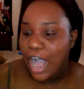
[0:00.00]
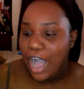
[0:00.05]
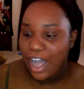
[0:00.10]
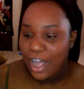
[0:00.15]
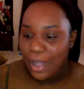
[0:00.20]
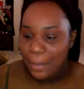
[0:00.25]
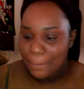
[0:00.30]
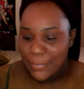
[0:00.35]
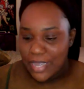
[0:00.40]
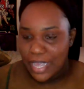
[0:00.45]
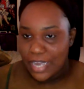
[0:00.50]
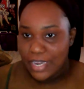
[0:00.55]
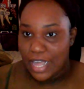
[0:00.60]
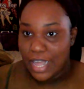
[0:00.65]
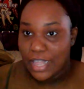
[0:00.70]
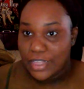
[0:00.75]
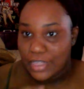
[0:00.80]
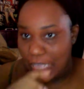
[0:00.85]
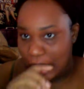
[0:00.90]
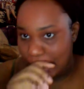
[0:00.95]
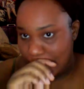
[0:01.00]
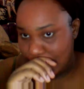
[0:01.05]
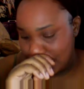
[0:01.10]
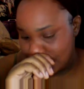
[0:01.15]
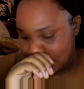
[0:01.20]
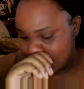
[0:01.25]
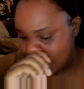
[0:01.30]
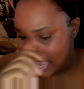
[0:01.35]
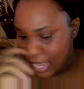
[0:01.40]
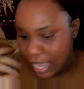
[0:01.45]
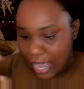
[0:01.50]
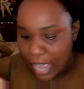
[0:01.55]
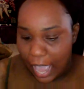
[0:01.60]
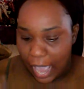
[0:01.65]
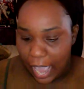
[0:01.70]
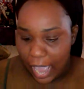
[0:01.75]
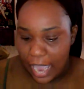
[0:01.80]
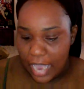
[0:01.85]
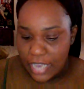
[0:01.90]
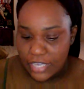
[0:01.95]
another thing is that
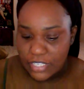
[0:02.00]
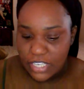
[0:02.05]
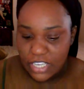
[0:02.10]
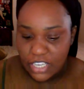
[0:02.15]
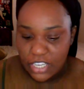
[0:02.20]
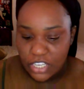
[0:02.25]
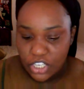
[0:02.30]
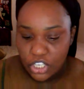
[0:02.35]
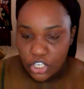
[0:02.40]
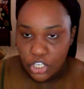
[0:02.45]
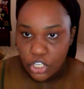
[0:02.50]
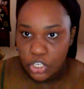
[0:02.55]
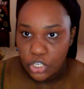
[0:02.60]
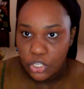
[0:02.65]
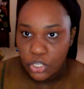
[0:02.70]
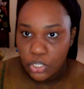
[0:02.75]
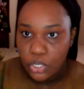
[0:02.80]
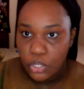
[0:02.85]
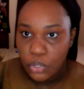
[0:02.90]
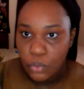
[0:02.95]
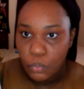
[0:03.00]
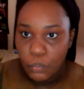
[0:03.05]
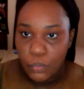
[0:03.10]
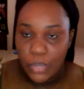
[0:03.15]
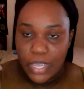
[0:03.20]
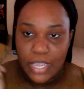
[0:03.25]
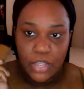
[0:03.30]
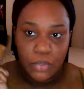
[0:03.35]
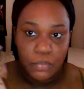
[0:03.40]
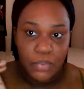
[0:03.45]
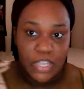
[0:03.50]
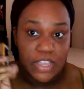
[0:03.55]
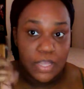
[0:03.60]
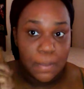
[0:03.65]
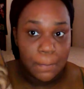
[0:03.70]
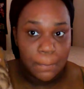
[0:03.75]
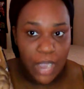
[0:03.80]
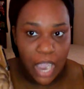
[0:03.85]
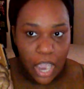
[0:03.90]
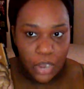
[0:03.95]
I actually went with
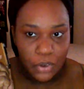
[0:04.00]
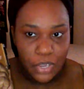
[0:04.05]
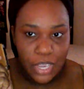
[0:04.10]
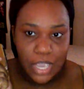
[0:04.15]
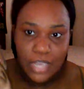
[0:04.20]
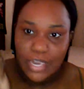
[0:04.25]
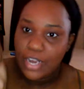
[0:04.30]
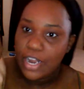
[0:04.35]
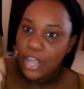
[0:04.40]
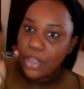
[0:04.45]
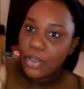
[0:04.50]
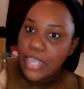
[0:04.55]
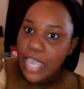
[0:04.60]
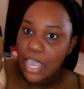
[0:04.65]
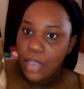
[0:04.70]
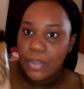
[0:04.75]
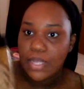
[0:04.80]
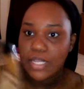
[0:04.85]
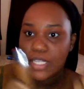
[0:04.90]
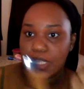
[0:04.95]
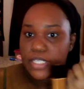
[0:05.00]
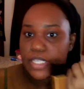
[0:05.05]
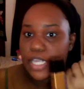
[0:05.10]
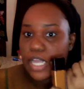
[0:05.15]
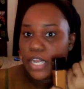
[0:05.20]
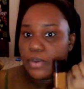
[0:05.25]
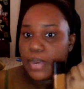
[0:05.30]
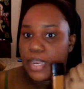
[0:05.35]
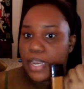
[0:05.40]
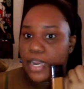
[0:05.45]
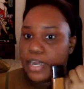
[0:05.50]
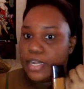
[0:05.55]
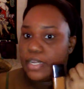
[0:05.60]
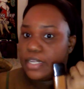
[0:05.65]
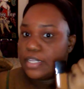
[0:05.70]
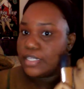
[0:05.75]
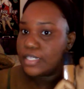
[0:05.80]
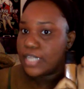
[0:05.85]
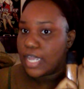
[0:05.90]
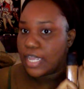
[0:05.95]
the bottle color. Like, okay, well, this color right here
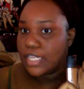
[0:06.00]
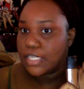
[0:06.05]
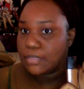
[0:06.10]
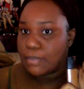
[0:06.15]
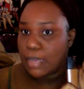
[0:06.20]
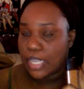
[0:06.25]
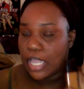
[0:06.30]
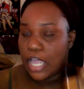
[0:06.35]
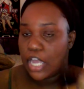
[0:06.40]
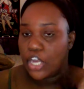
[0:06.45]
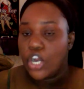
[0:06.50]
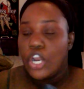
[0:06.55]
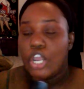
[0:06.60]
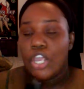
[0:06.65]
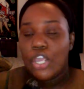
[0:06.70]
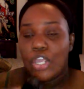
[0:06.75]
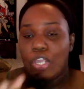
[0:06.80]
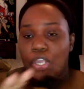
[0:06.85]
looks like it's my color.